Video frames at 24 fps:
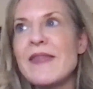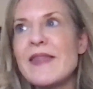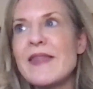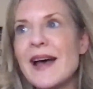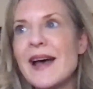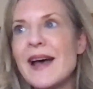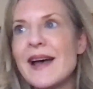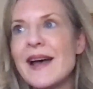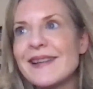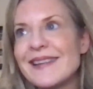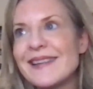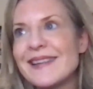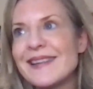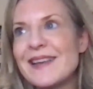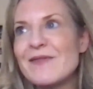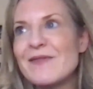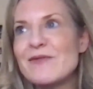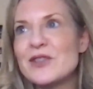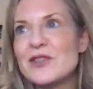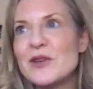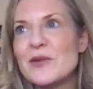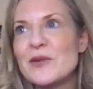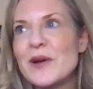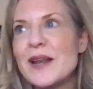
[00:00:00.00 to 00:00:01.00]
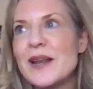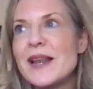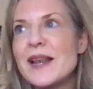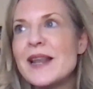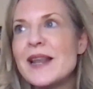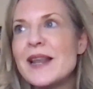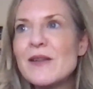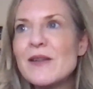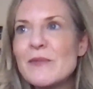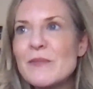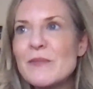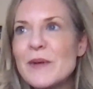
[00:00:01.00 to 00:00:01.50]
and that gives you a
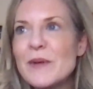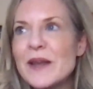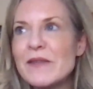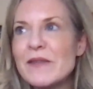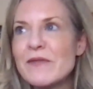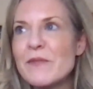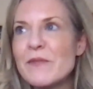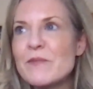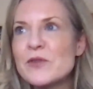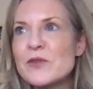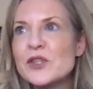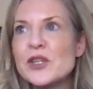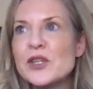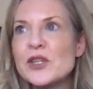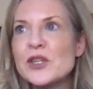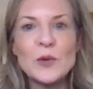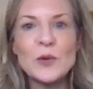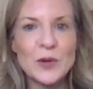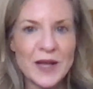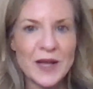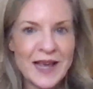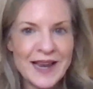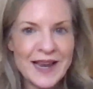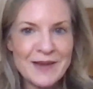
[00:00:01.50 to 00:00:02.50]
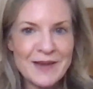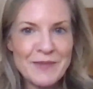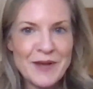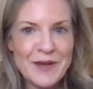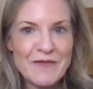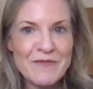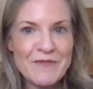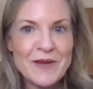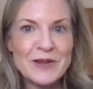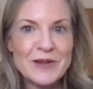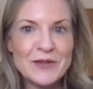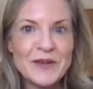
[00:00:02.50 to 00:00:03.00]
little bit of a jolt and a
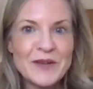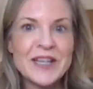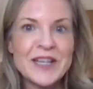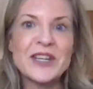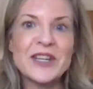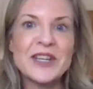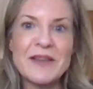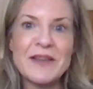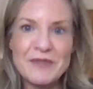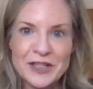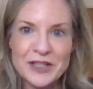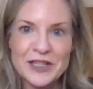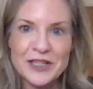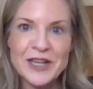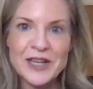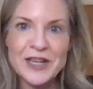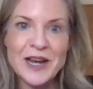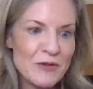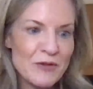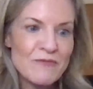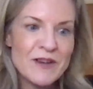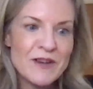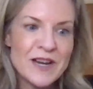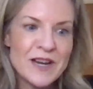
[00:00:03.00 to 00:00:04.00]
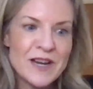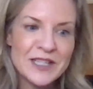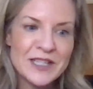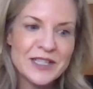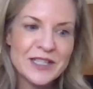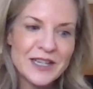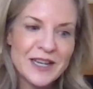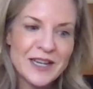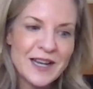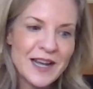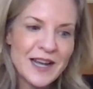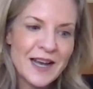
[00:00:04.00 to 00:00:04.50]
bit of motivation every time you
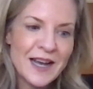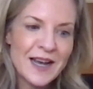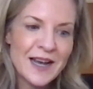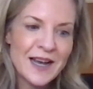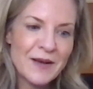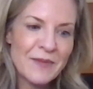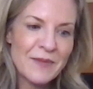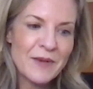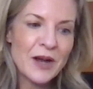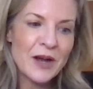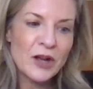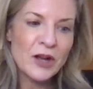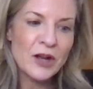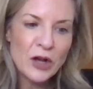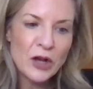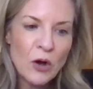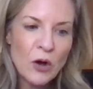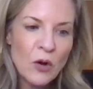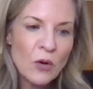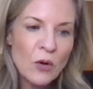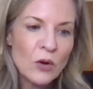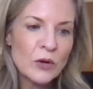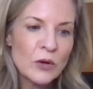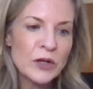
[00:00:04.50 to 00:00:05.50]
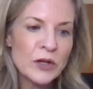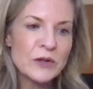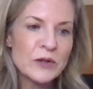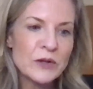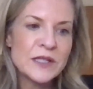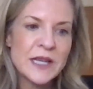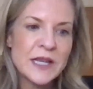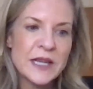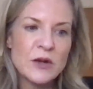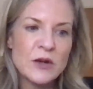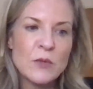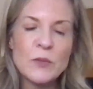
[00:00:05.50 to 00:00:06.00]
reach a goal, or you
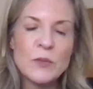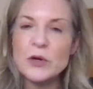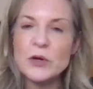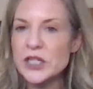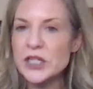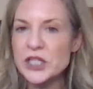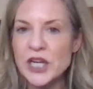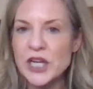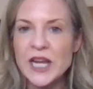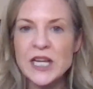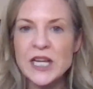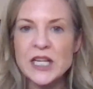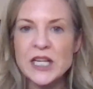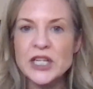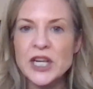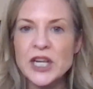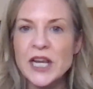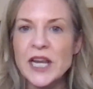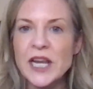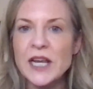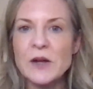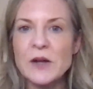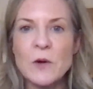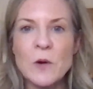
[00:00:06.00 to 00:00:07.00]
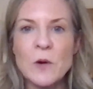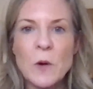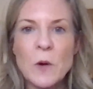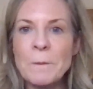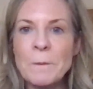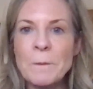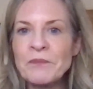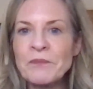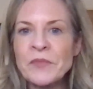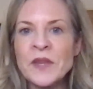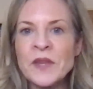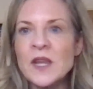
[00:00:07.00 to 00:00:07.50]
see your body changing,
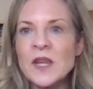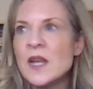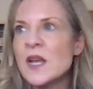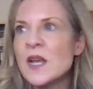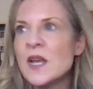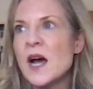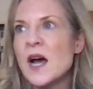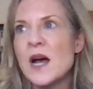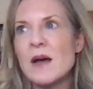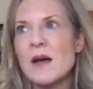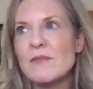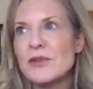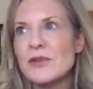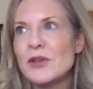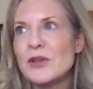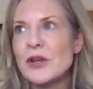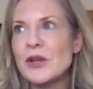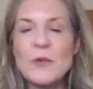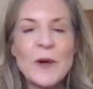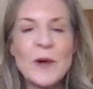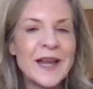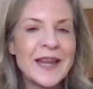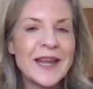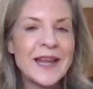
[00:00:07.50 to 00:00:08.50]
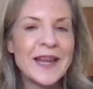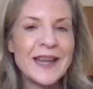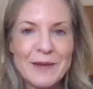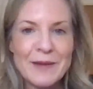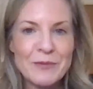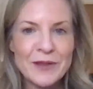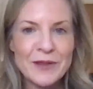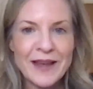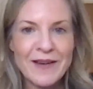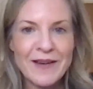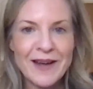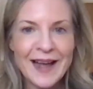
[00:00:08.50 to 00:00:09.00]
or you're waking
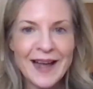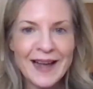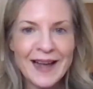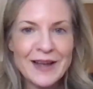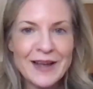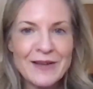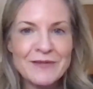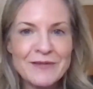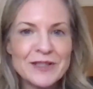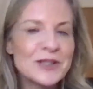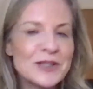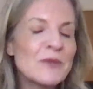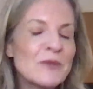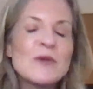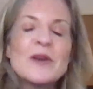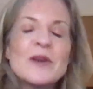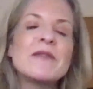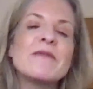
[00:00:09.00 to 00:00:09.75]
up without a hangover. So